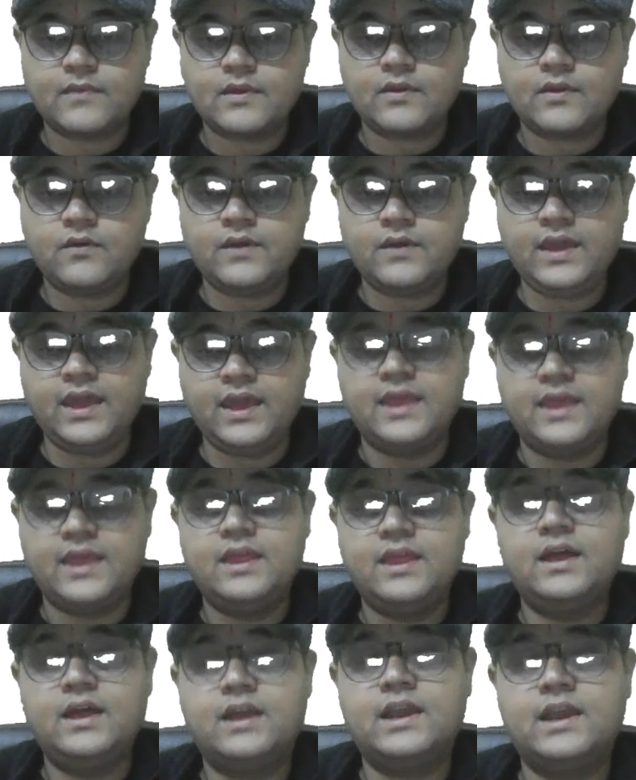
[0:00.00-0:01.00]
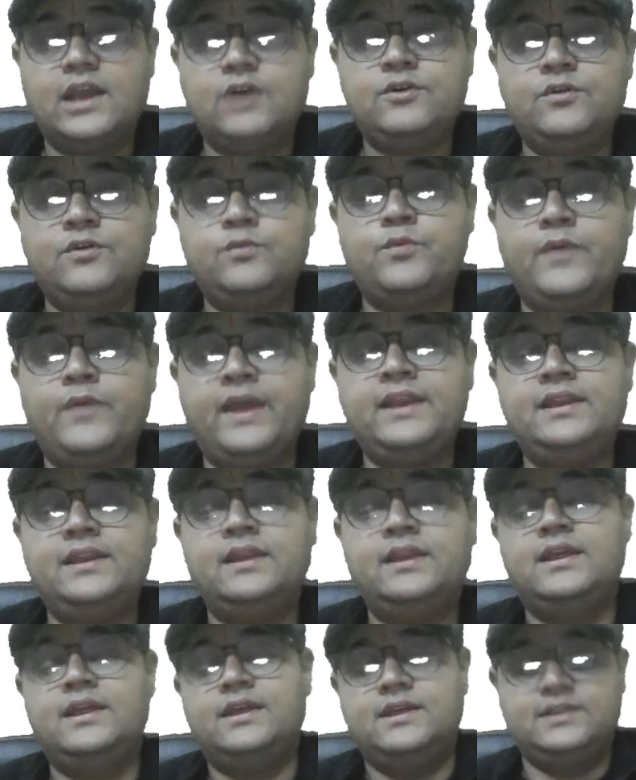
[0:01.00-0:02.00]
Okay, now when
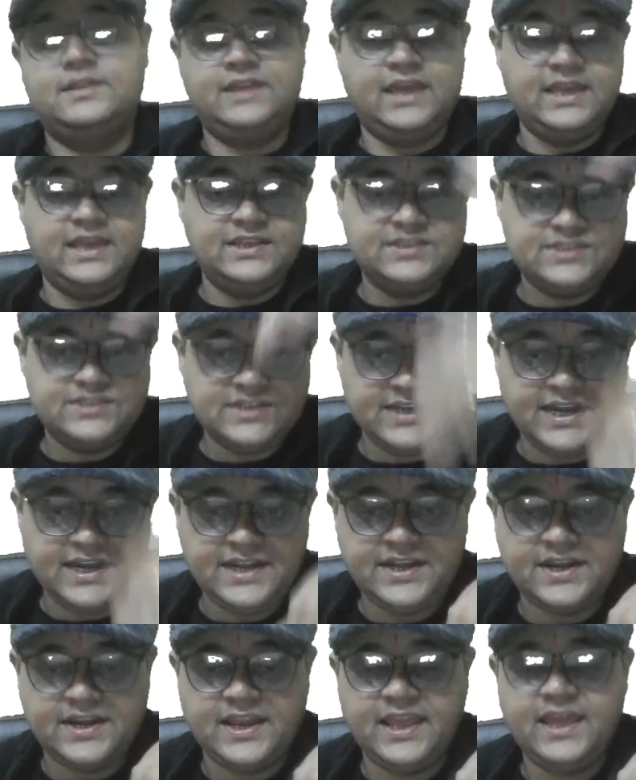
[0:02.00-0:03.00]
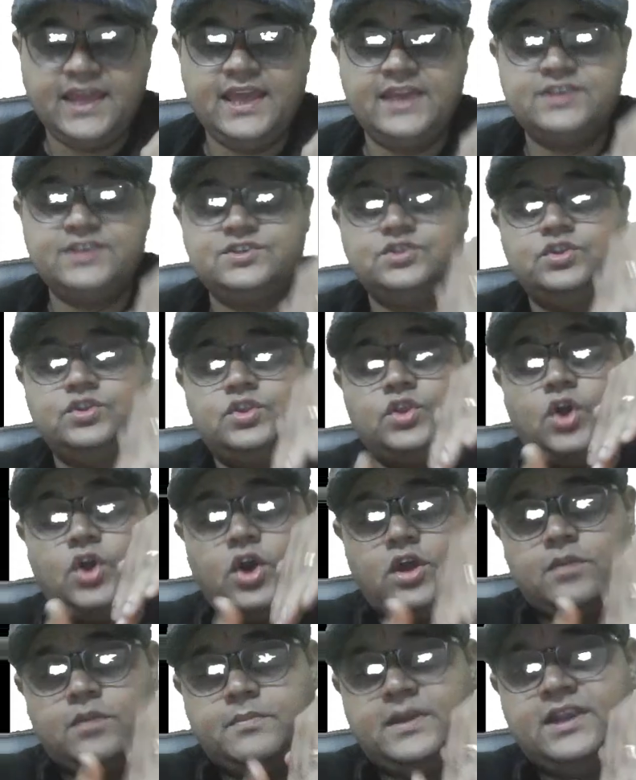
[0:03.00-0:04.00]
the incident ray is
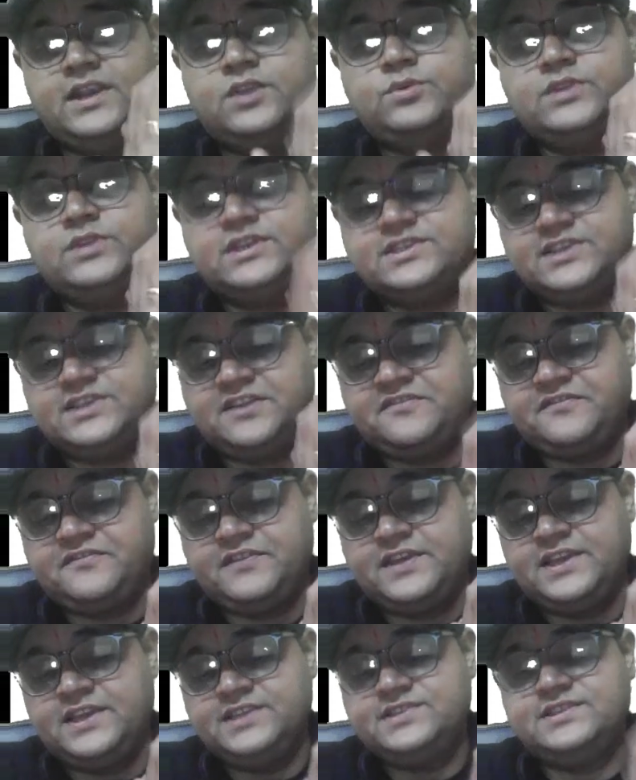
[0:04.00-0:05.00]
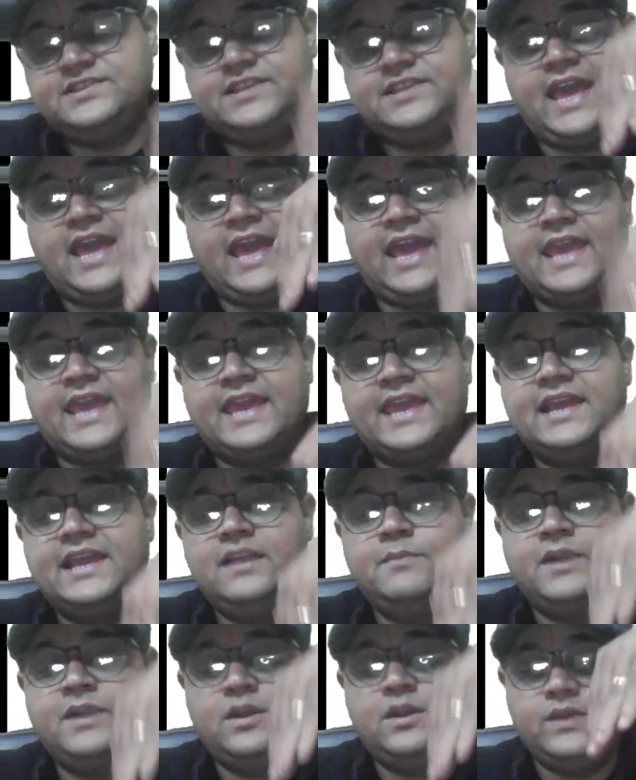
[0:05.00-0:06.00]
normal to the surface, the
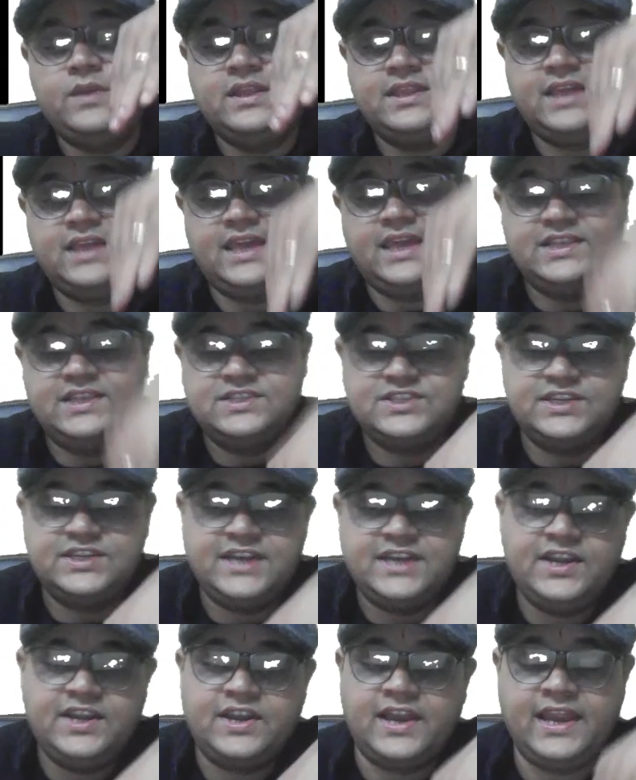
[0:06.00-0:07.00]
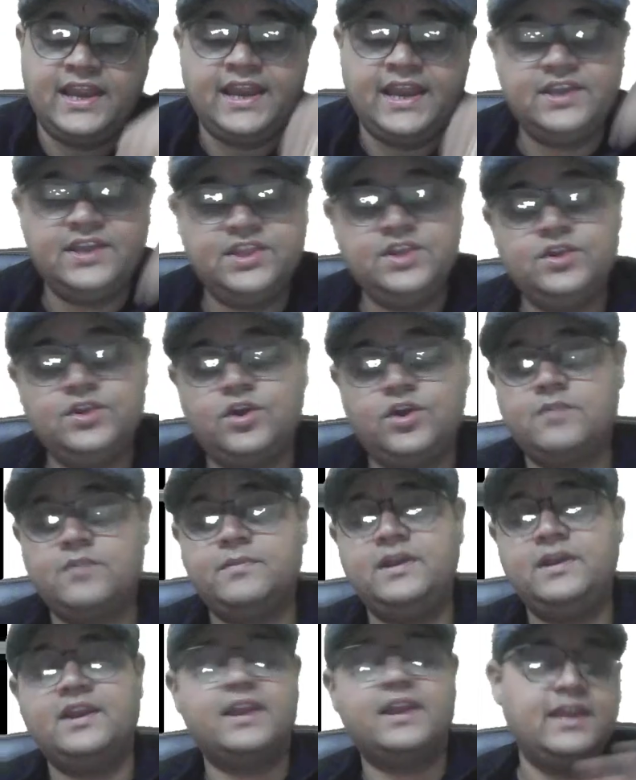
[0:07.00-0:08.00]
angle between the incident ray and the
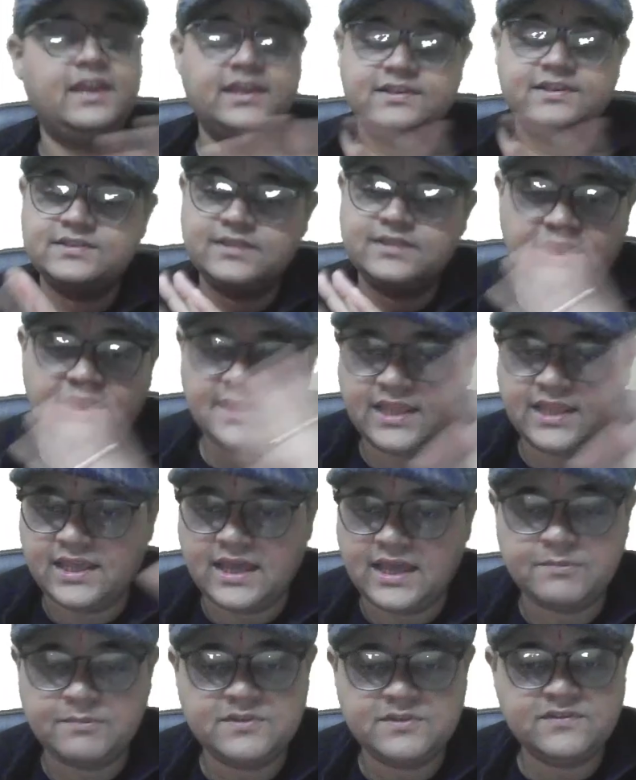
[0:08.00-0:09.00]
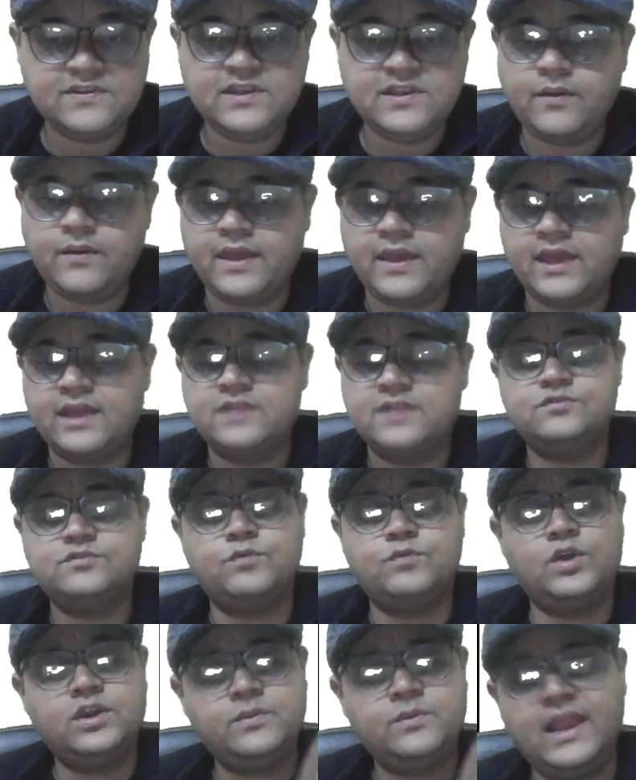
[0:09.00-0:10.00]
normal ray is nothing. Zero angle. So
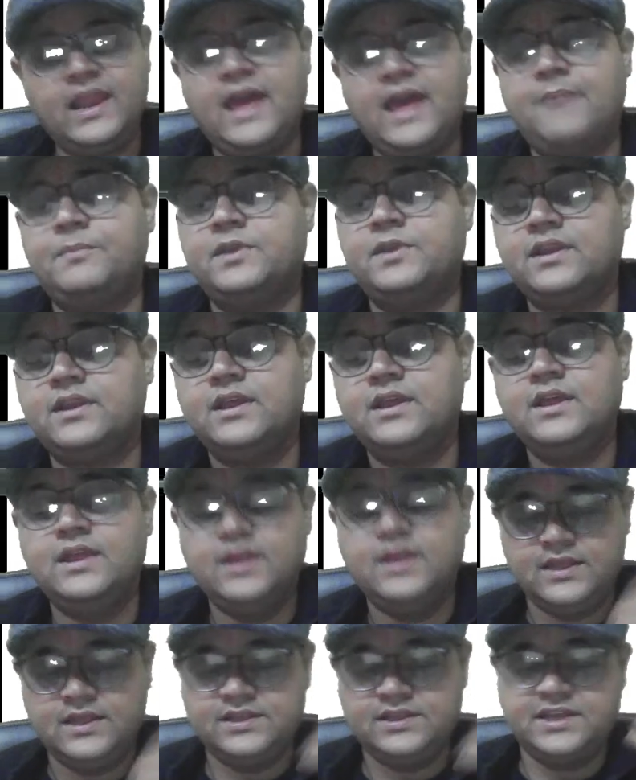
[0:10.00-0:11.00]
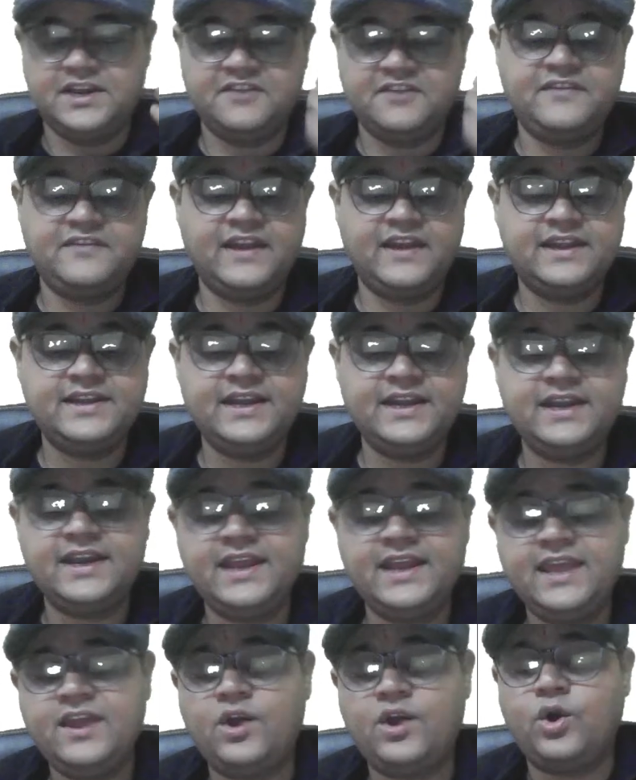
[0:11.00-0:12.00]
what will happen? The reflected
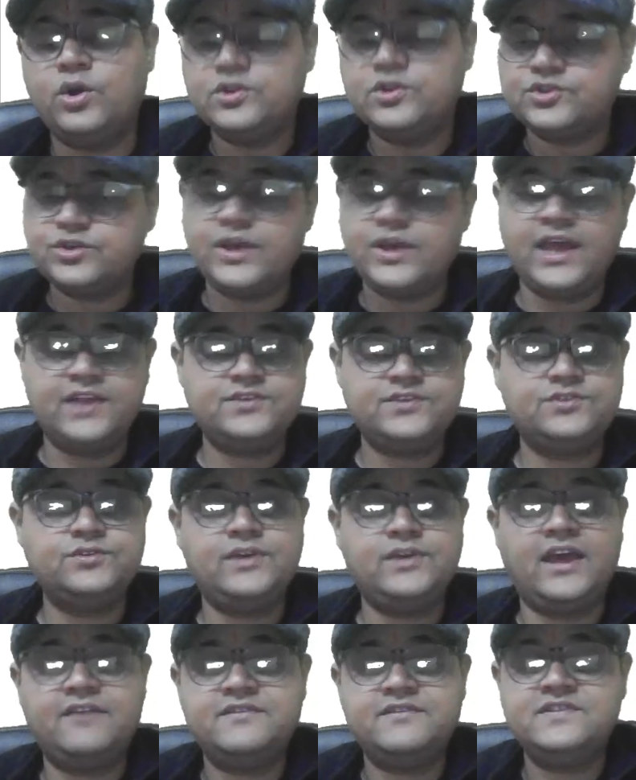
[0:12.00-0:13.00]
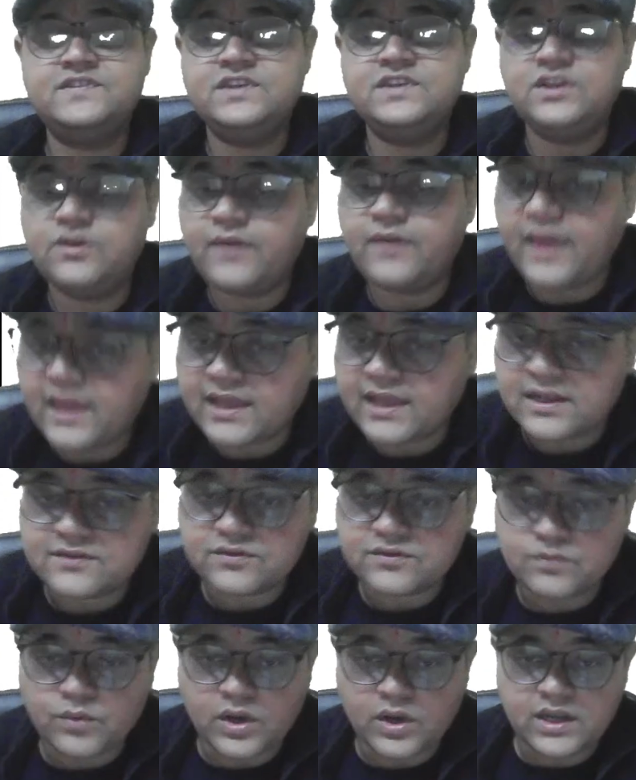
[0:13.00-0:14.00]
ray also has to have a zero angle.
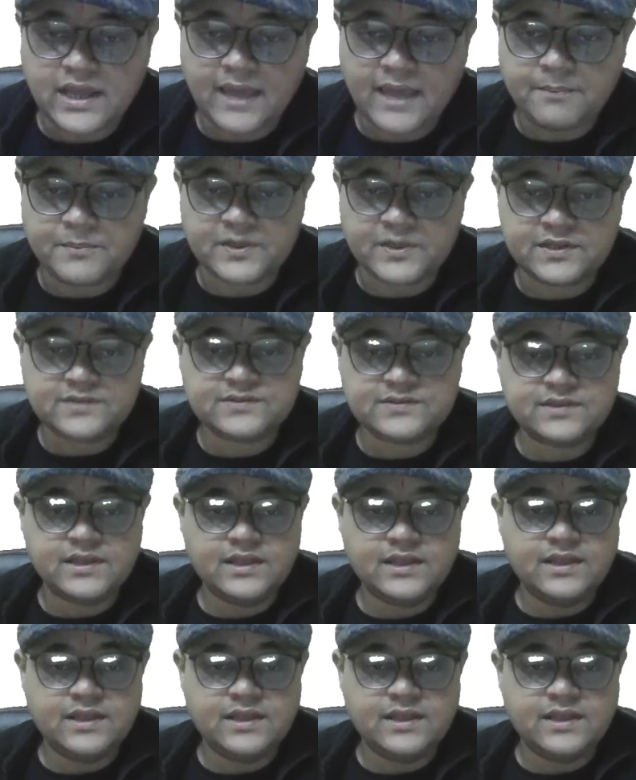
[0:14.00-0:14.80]
So what happens?